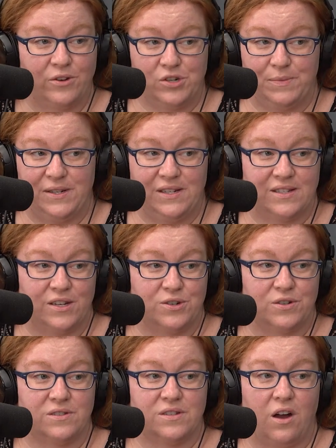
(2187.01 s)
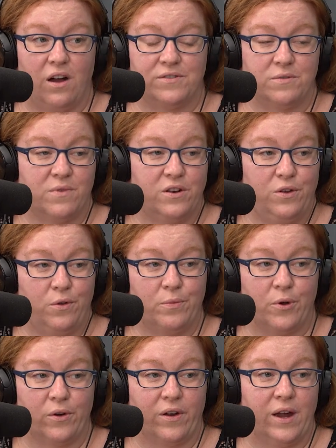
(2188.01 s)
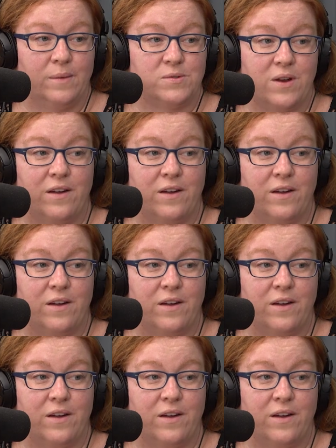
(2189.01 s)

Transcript: LGBT centers often run youth programs